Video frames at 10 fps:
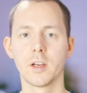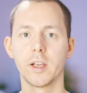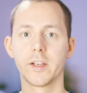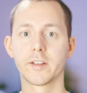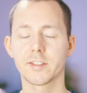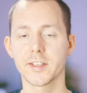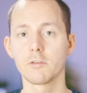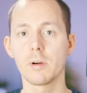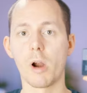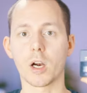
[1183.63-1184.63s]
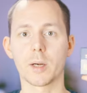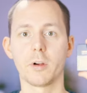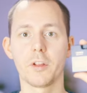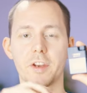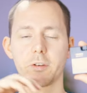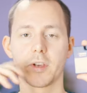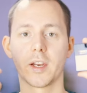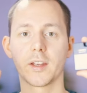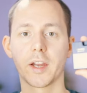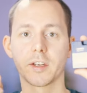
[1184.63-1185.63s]
it is still remarkable that you
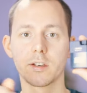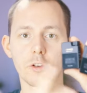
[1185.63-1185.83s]
can get